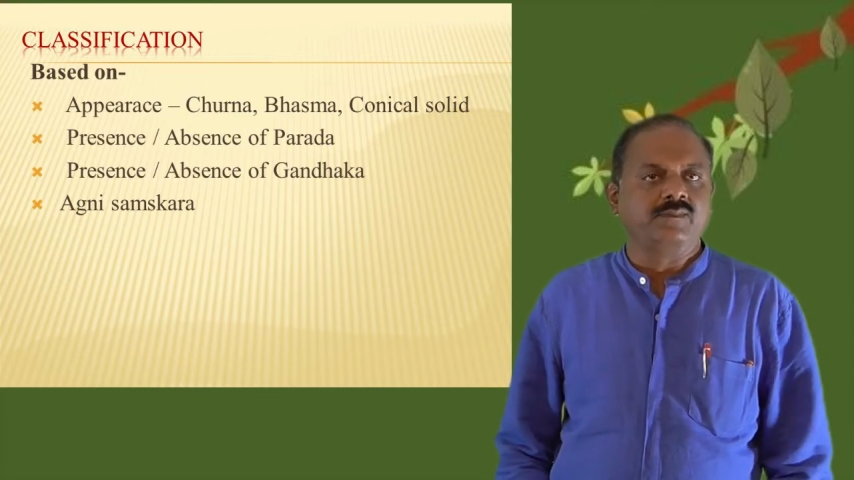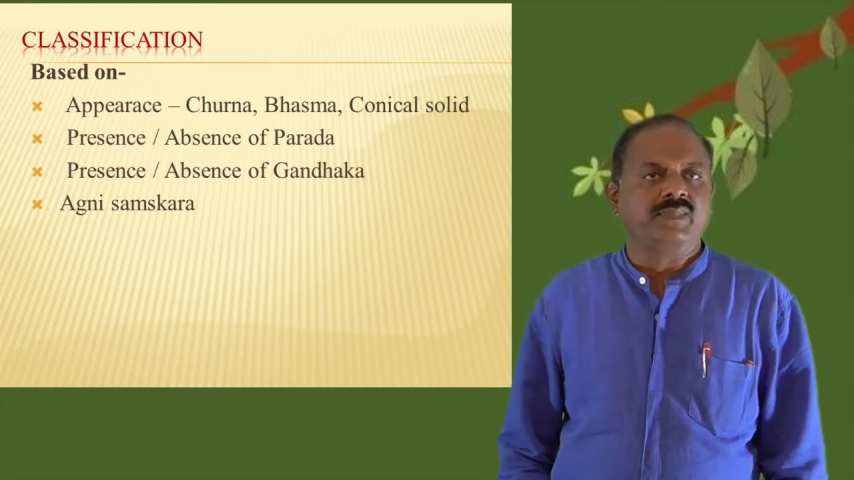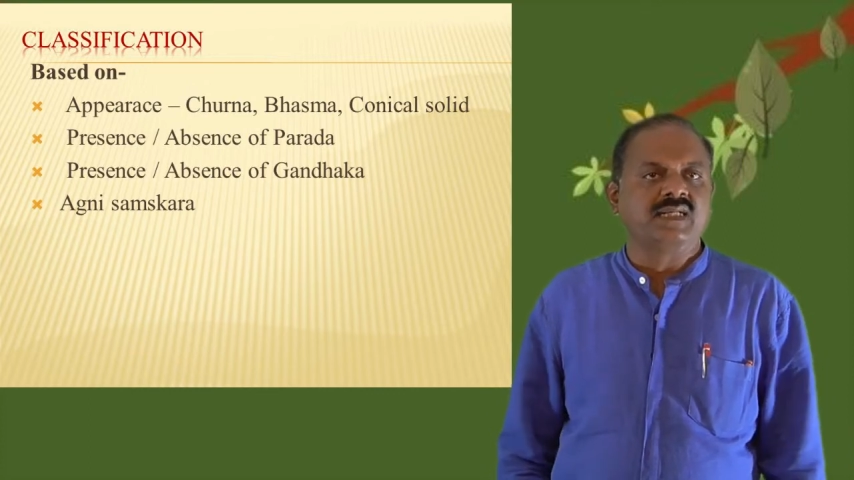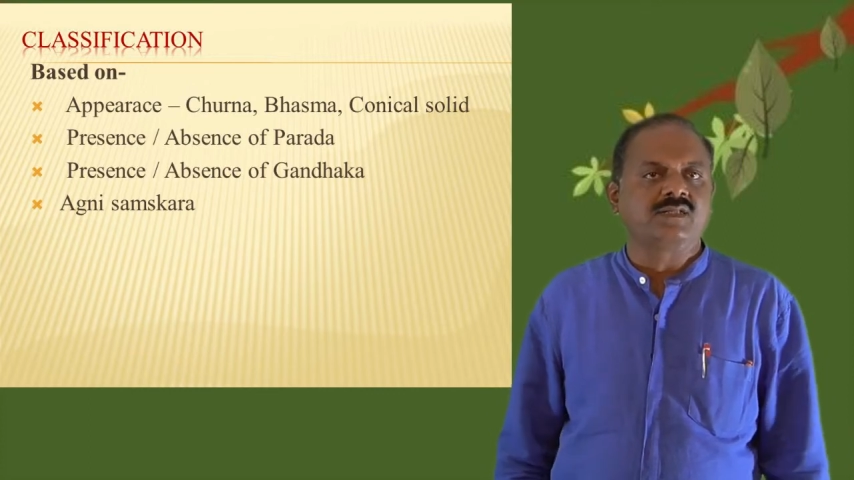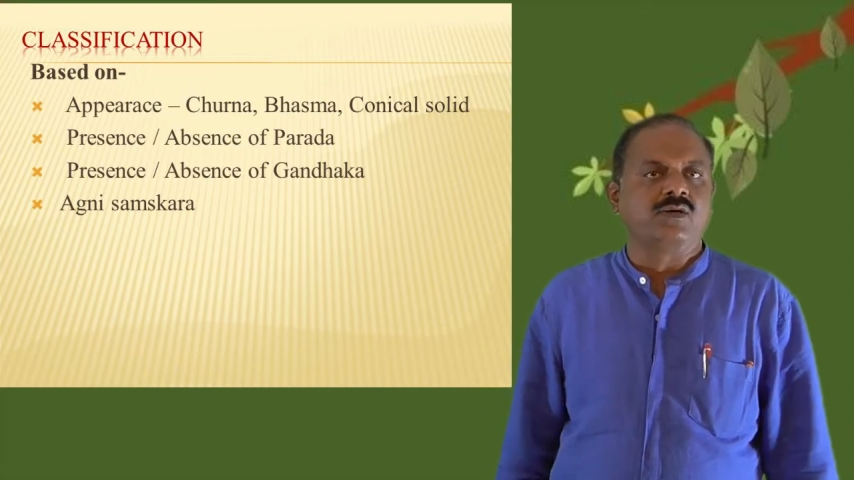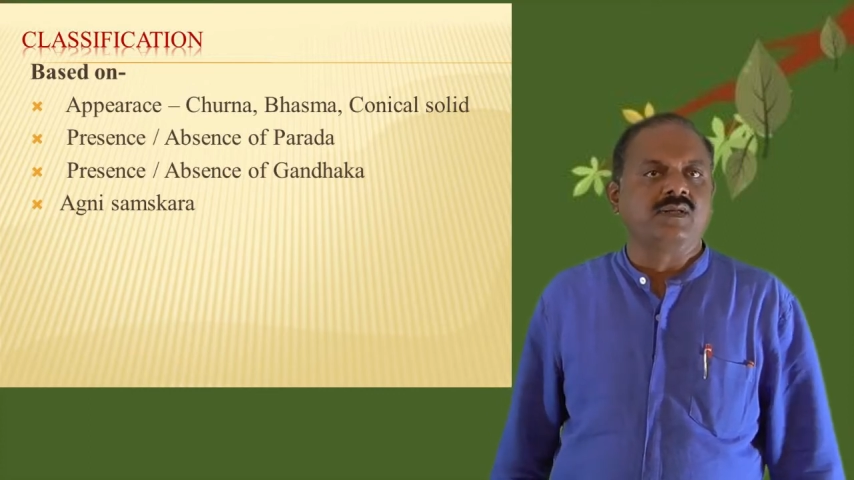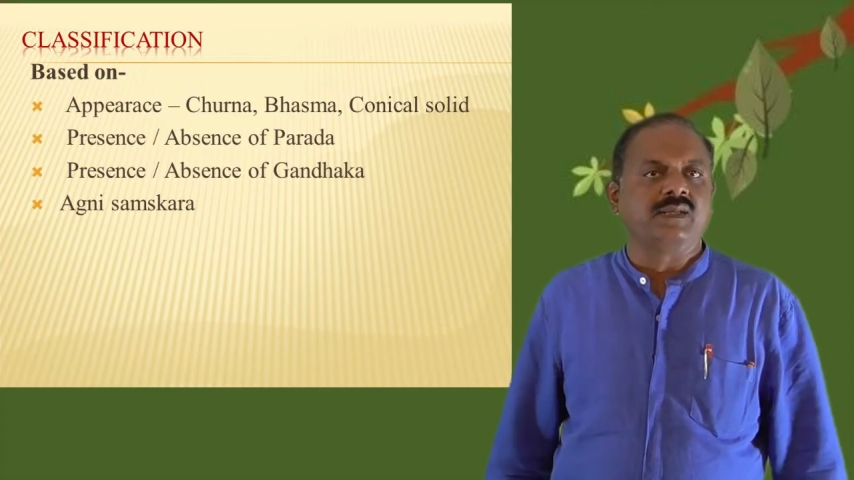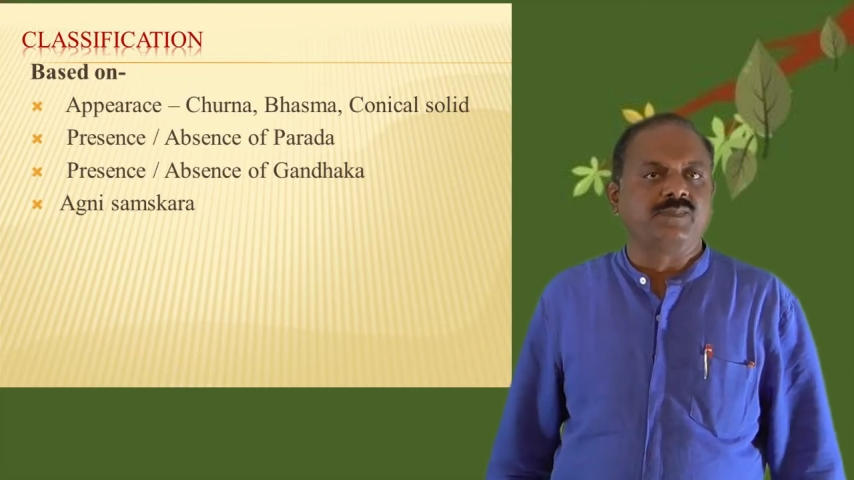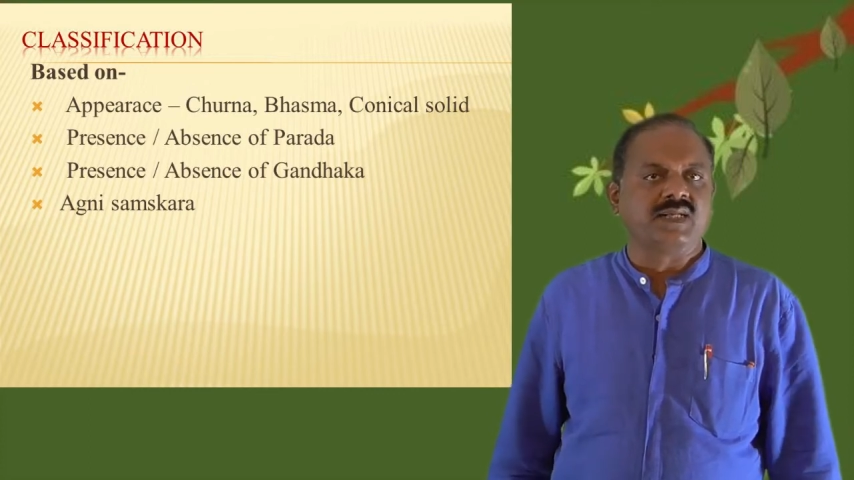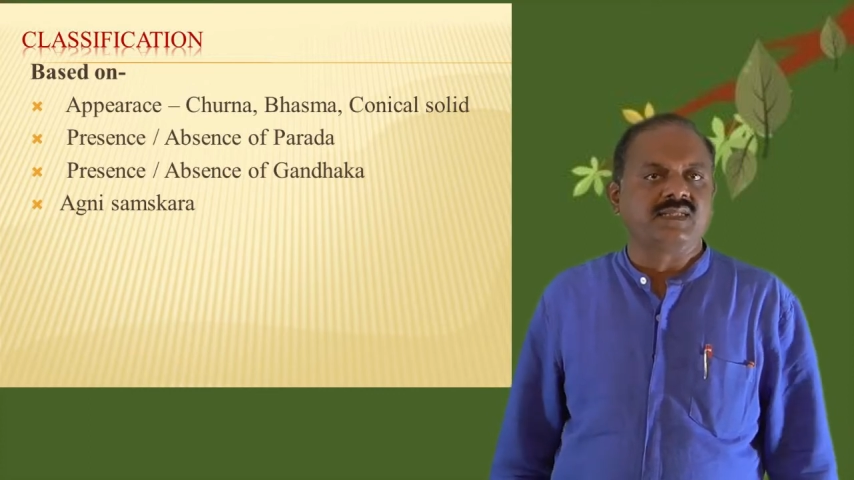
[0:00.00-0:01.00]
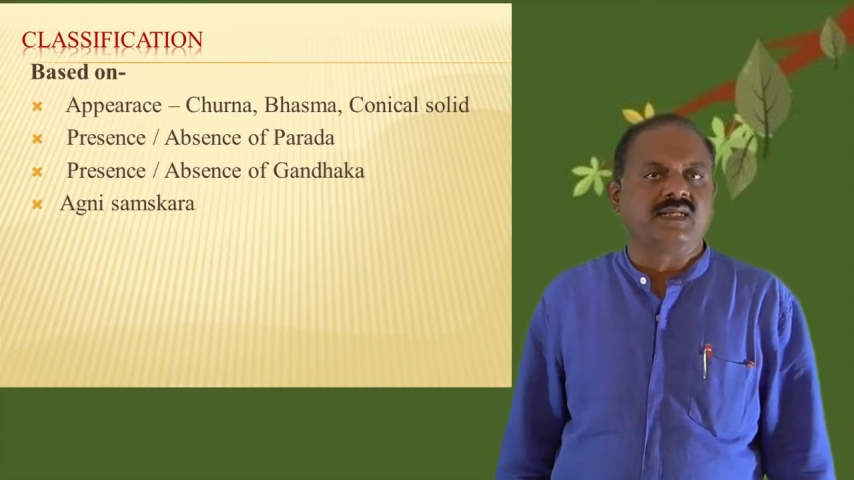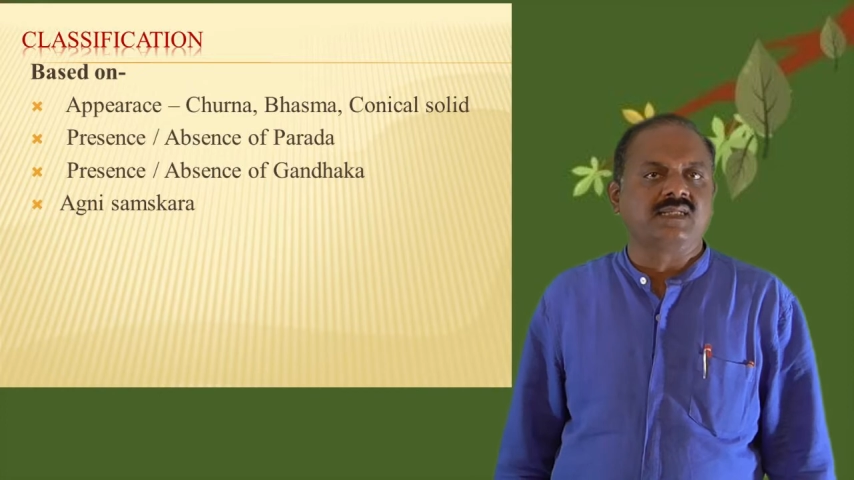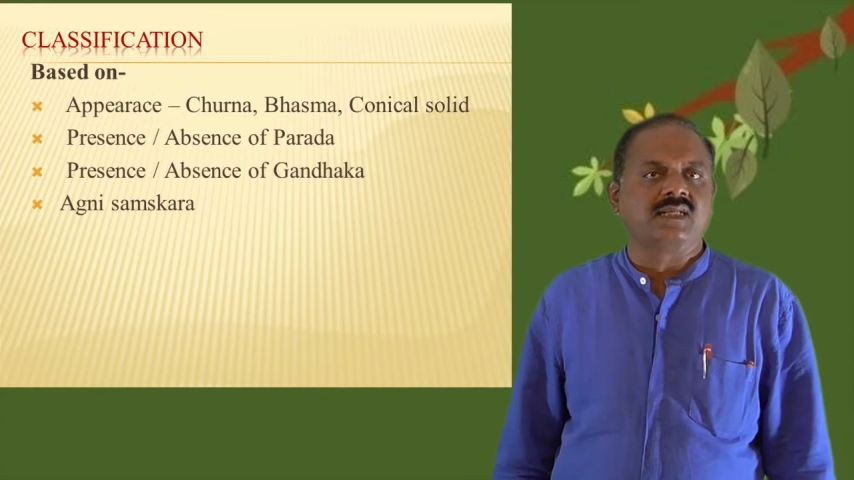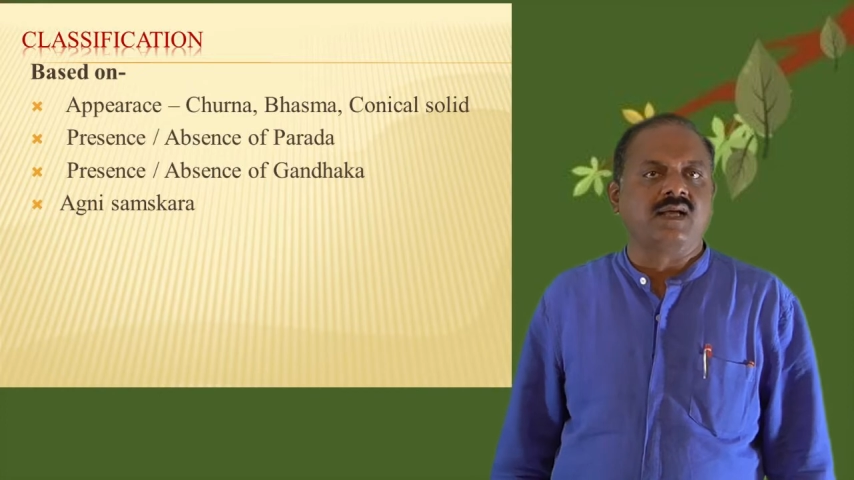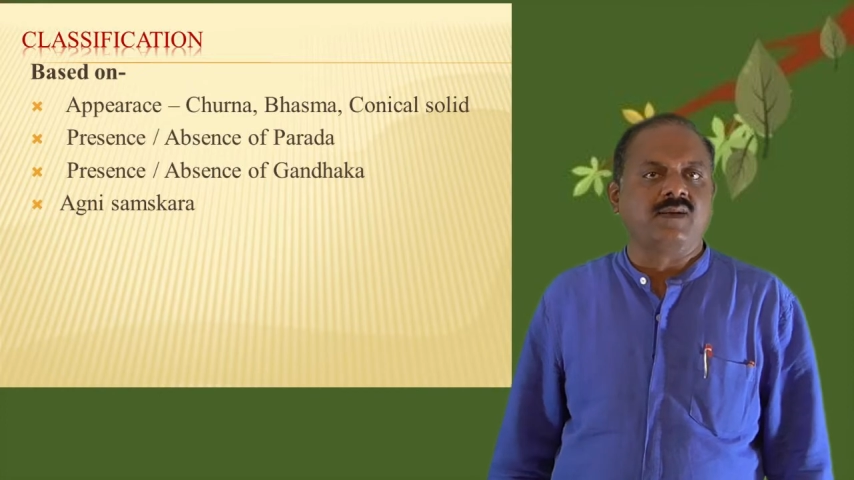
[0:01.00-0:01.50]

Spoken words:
based on the presence,